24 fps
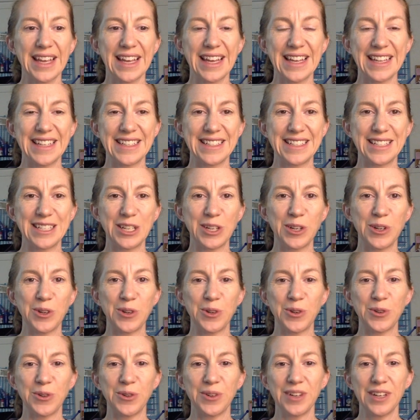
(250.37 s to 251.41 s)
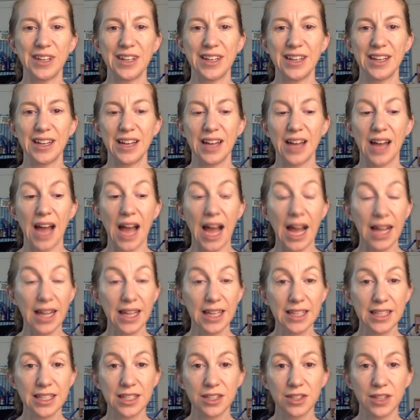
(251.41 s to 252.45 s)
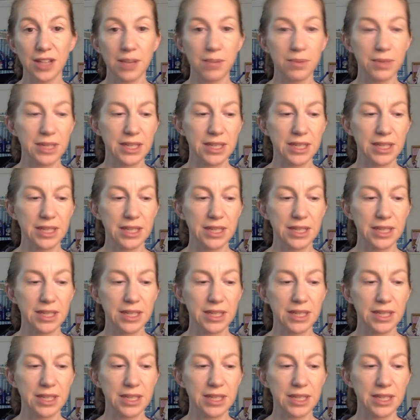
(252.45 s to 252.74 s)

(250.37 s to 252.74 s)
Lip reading: And so I like to do that